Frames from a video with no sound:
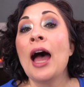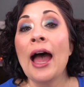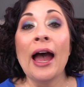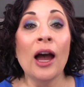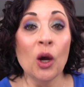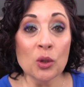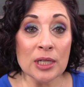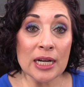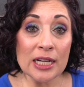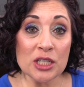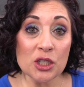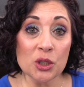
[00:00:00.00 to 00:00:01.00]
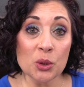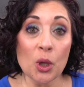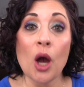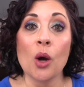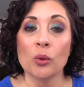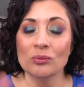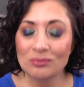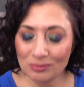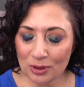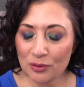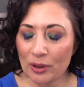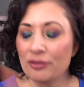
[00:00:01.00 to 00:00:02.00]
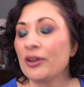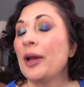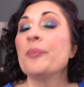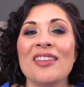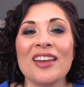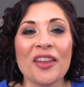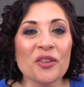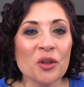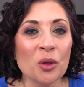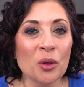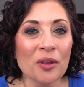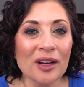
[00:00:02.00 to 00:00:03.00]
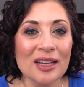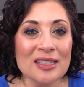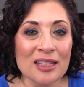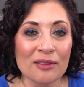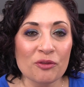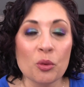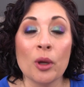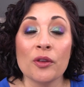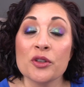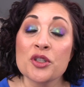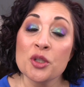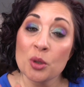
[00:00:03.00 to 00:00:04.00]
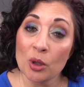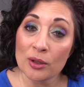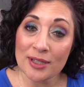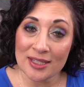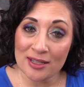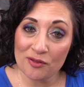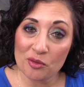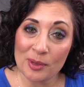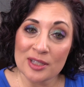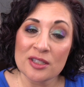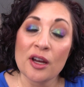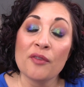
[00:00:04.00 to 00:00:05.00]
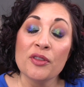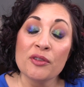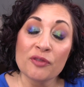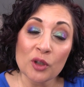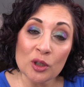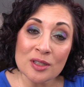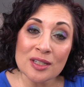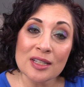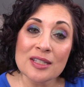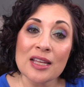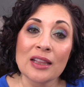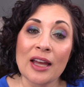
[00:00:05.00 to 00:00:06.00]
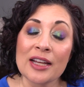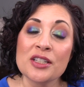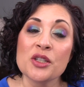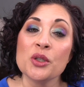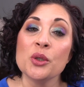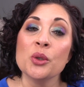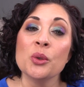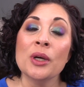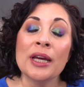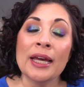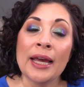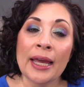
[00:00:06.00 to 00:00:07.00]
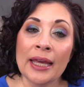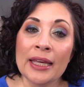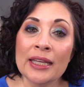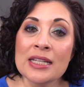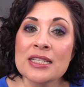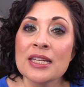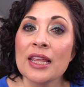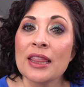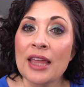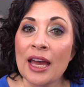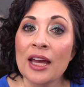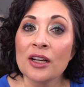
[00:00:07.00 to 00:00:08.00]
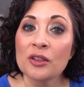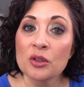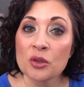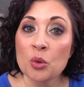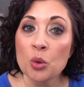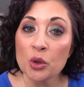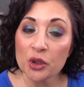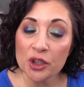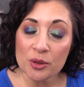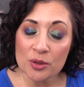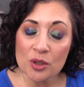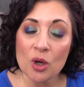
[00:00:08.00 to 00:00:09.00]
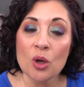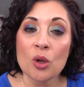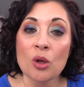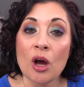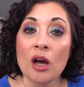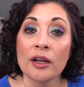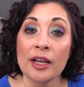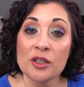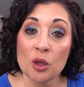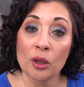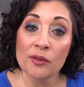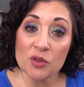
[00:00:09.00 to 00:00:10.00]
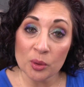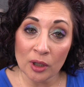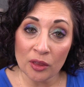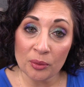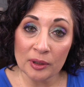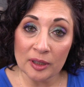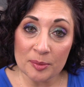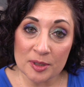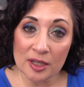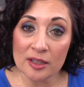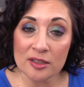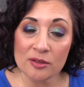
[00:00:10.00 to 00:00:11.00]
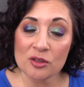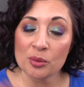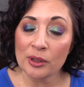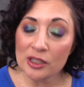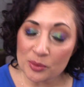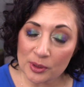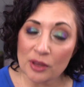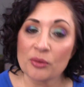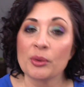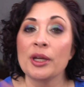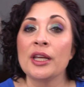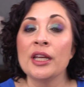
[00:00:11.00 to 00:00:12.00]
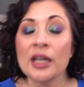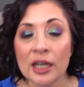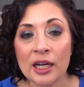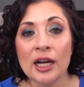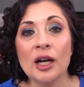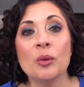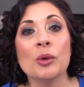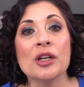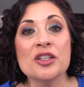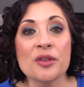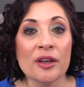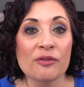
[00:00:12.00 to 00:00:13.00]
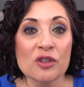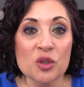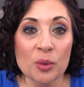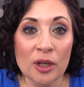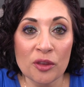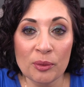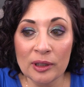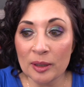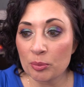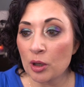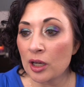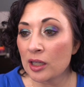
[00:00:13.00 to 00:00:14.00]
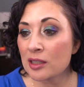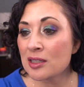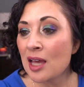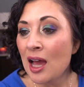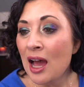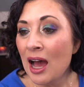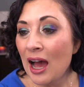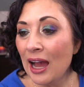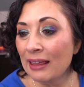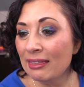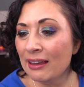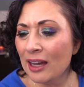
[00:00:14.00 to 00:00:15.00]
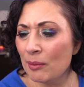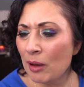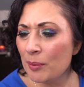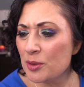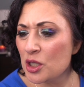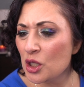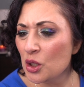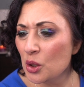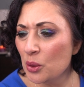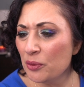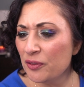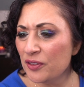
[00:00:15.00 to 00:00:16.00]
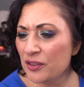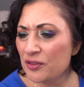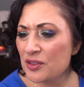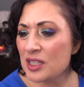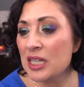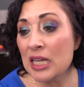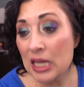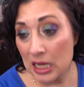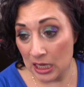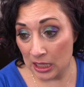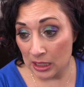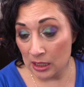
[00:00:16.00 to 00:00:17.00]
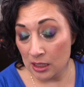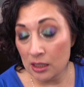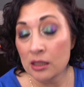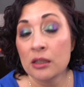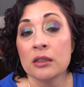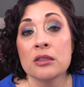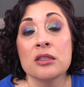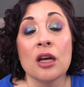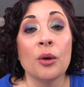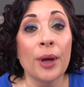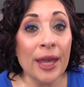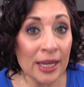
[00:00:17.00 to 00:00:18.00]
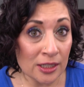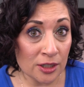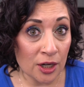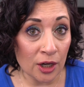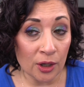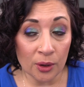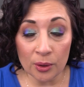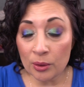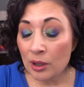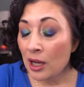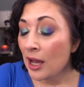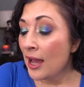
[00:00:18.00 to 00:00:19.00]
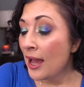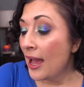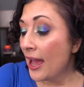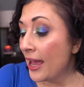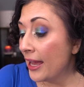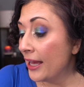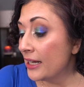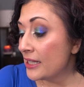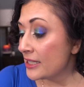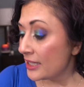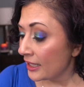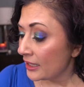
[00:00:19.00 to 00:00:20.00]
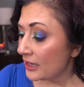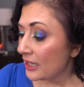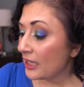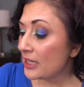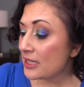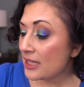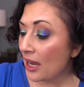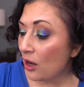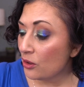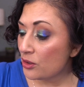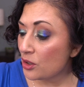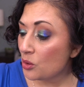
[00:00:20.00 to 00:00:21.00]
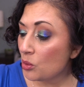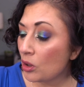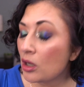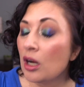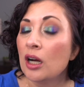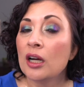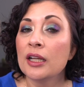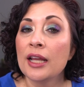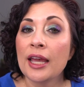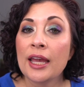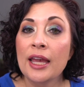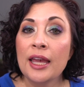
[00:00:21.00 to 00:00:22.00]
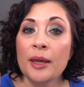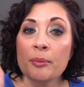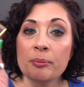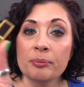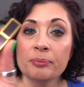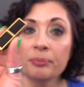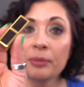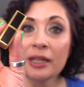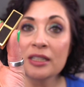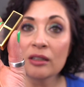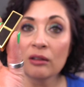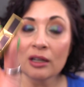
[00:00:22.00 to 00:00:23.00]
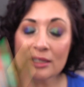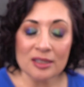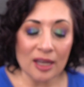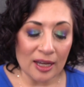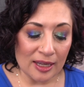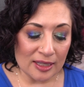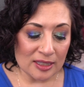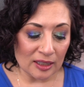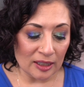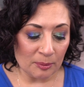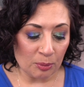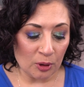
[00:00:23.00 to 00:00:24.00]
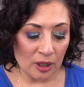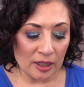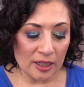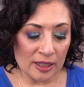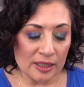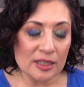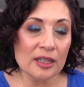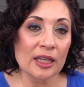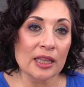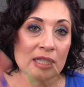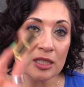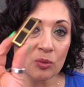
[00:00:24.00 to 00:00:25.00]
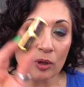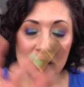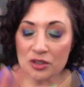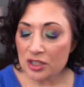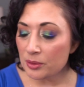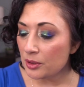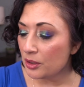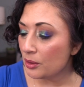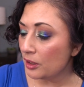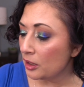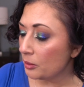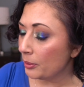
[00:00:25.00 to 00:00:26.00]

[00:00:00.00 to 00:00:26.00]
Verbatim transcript: how did I do? Oh, before I forget, the other goal that I set, well, there's two goals I set for myself. The first is I'd like to hit that quarter use goal on a total of twenty-three lipsticks. So twenty twenty-three, I want to do that for twenty-three lip products. I think I'm up to fifteen. So eight to go. And the second thing is, is I also work on a like deluxe sized lip product like this one I'll share with you in a little